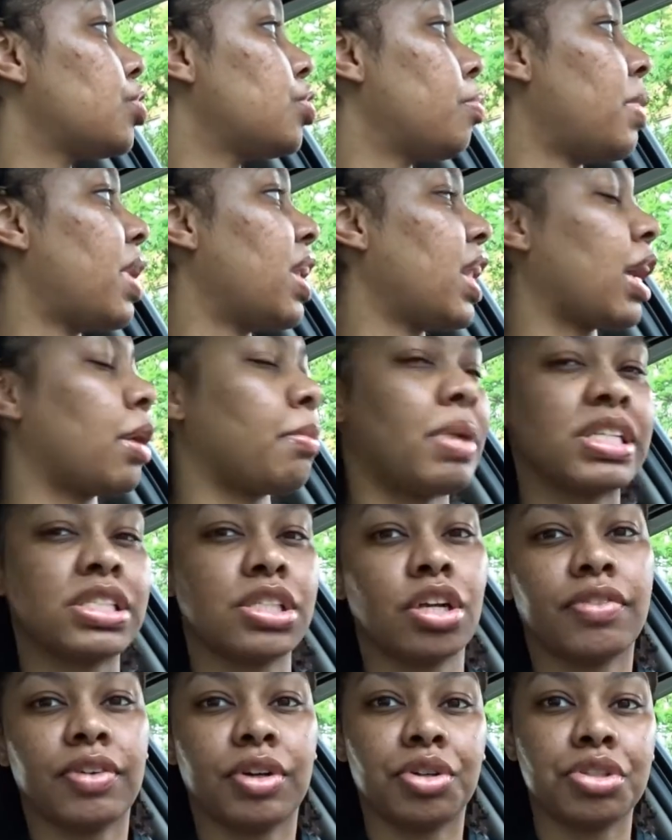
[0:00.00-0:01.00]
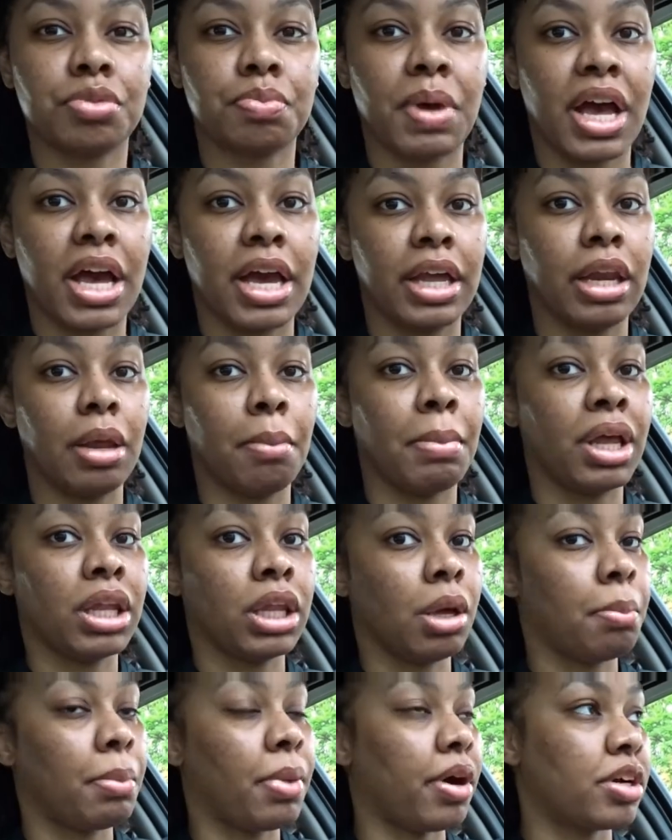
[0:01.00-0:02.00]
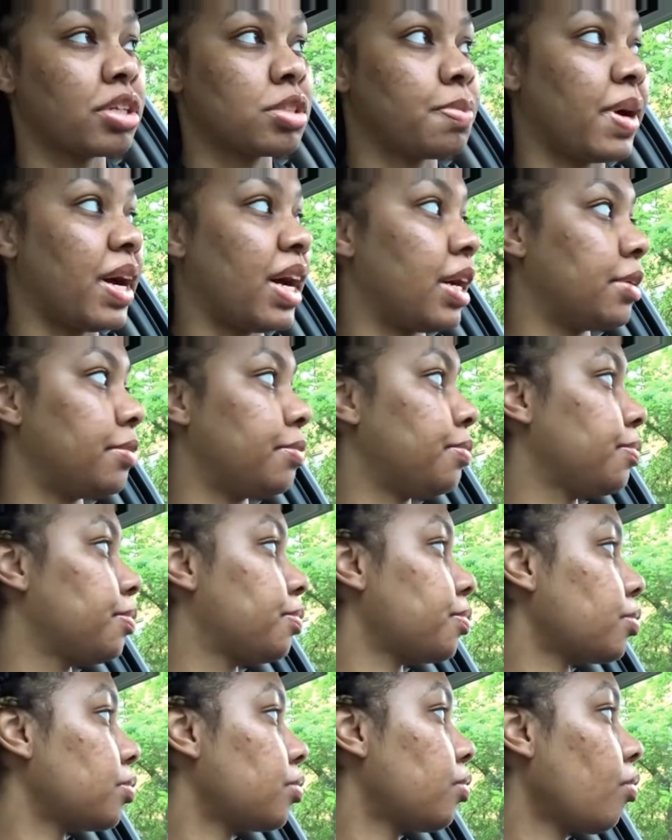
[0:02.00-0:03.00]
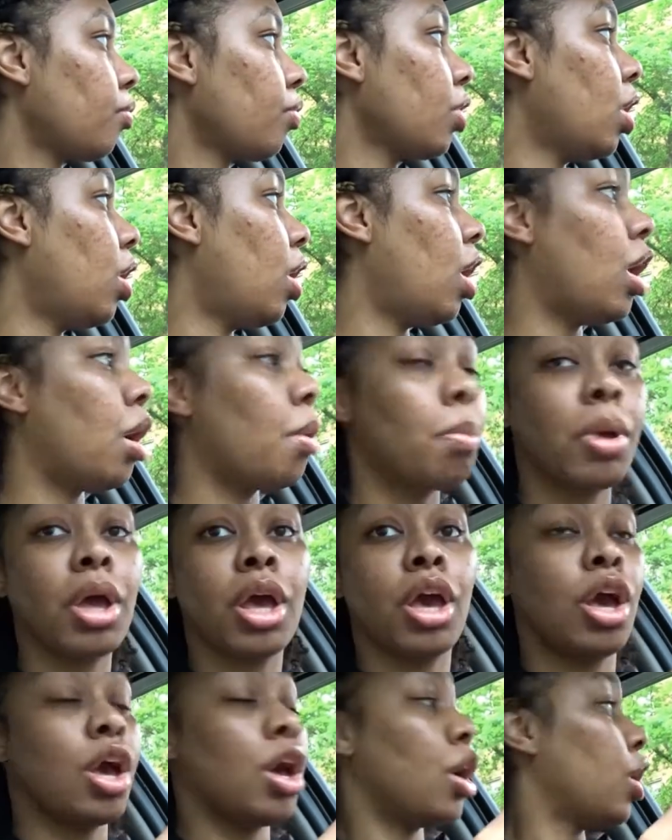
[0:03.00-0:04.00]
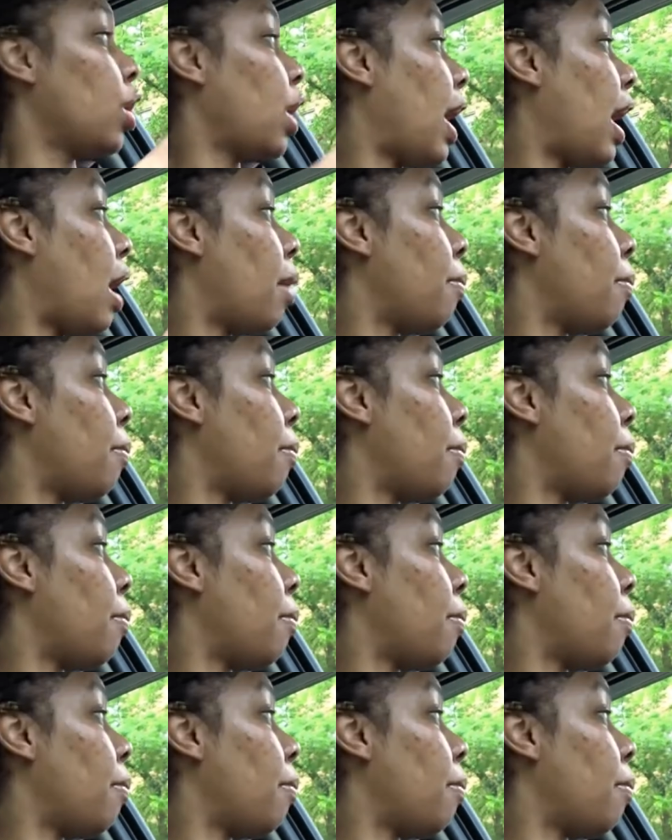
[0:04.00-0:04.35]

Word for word: to my like my cervical spine my lumbar spine um how